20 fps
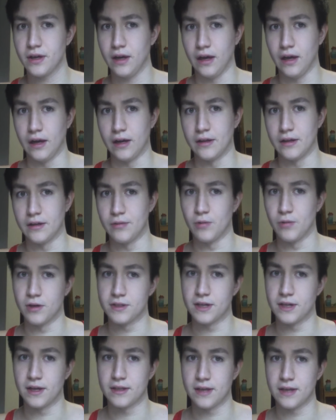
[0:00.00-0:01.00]
and the 1
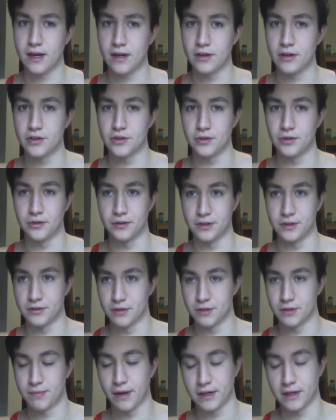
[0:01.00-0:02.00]
set of 10 on shoulders,
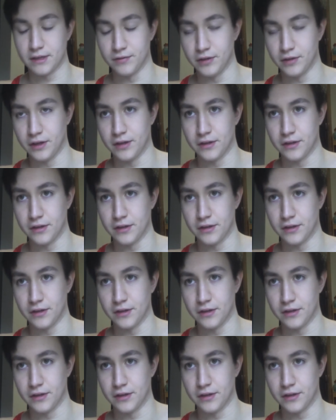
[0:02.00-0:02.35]
respectively,